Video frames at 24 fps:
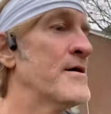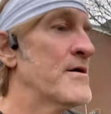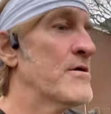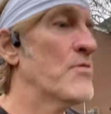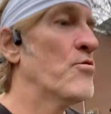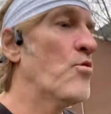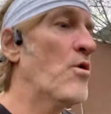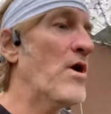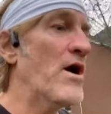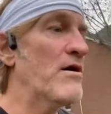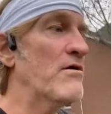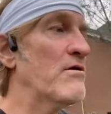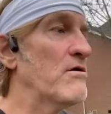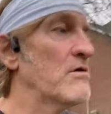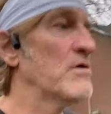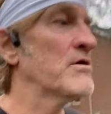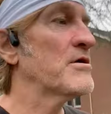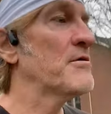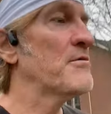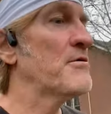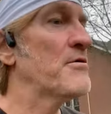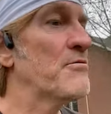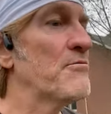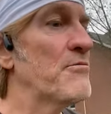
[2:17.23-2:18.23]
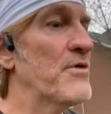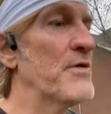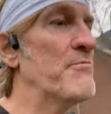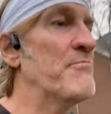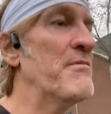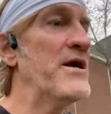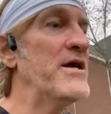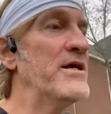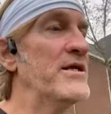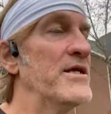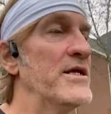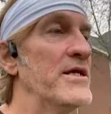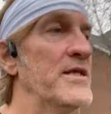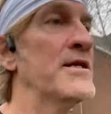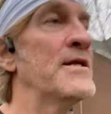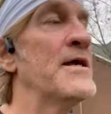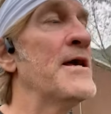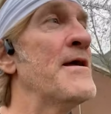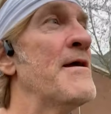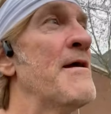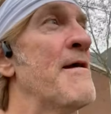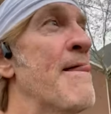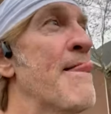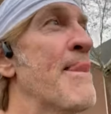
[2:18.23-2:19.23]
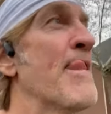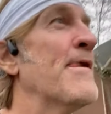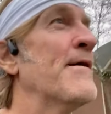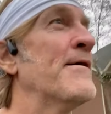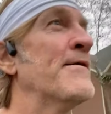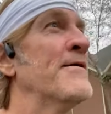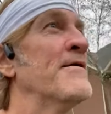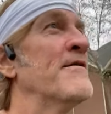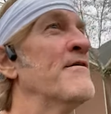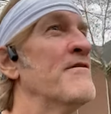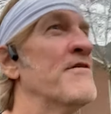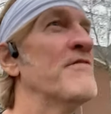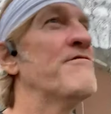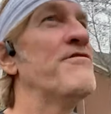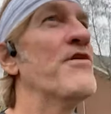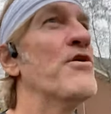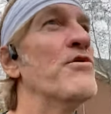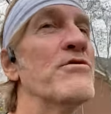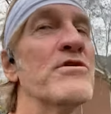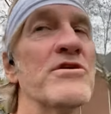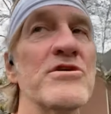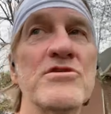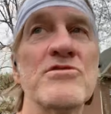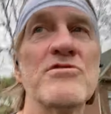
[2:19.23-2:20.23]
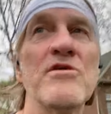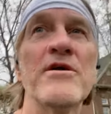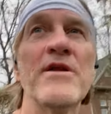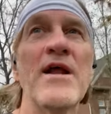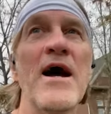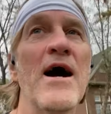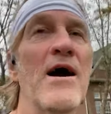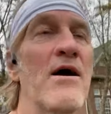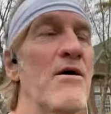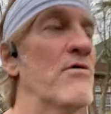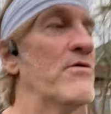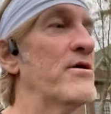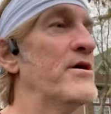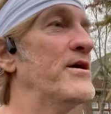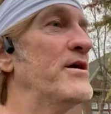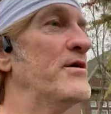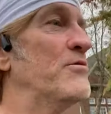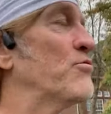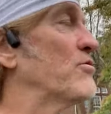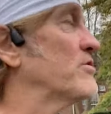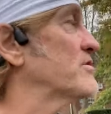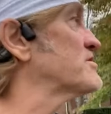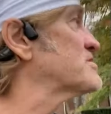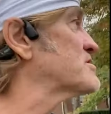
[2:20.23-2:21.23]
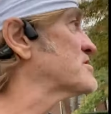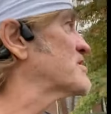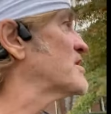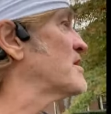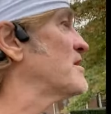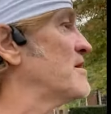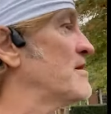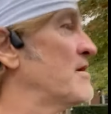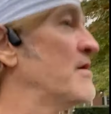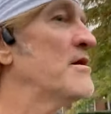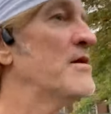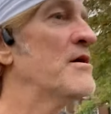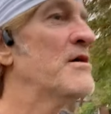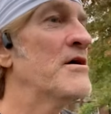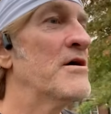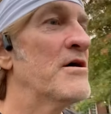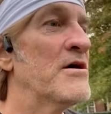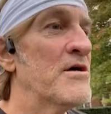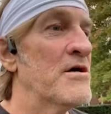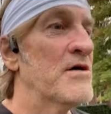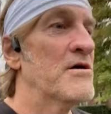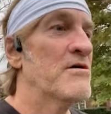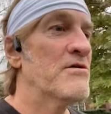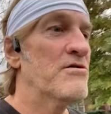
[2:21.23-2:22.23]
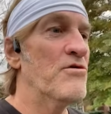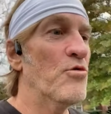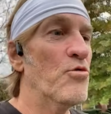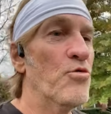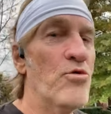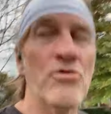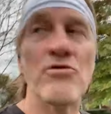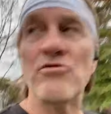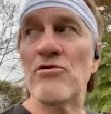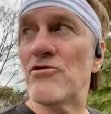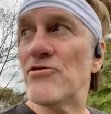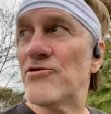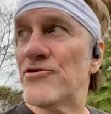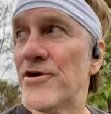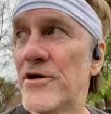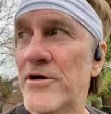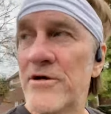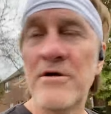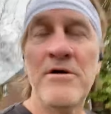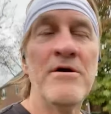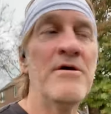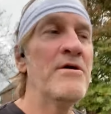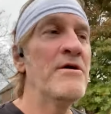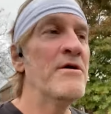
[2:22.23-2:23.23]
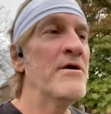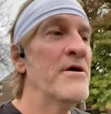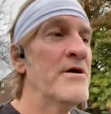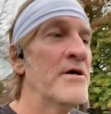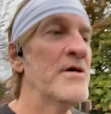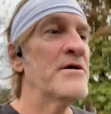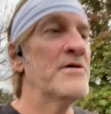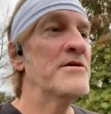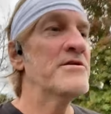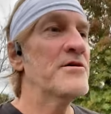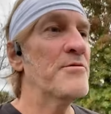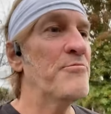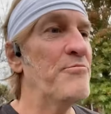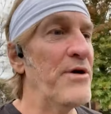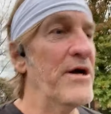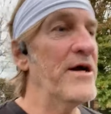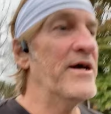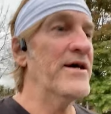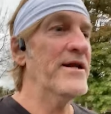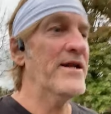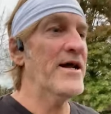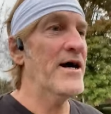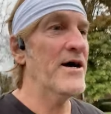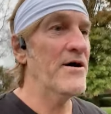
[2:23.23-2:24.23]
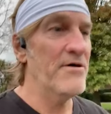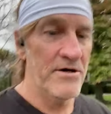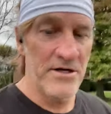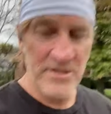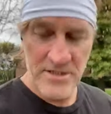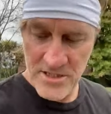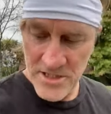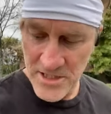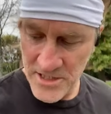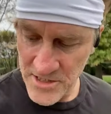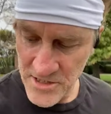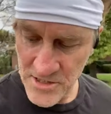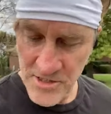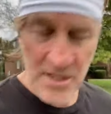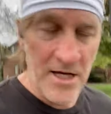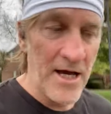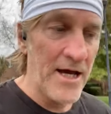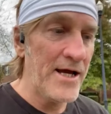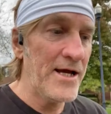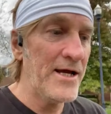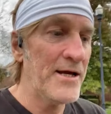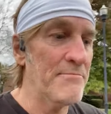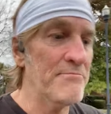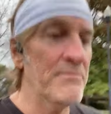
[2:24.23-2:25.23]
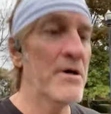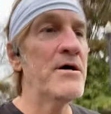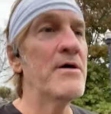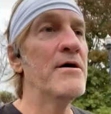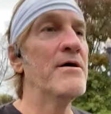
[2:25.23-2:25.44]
while remaining focused on how he wants the world to pan out. It's his game,